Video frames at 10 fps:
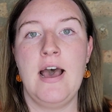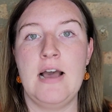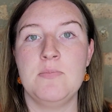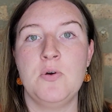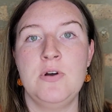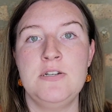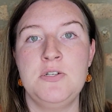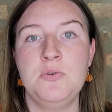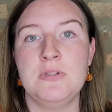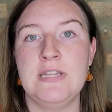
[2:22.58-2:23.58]
I'm going
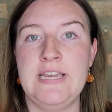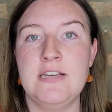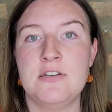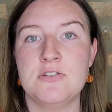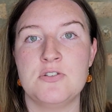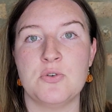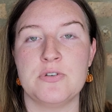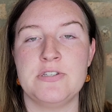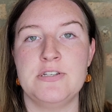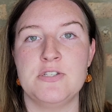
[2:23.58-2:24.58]
to link
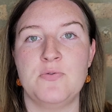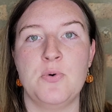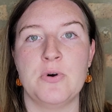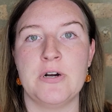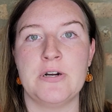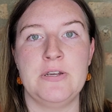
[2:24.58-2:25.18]
sources for,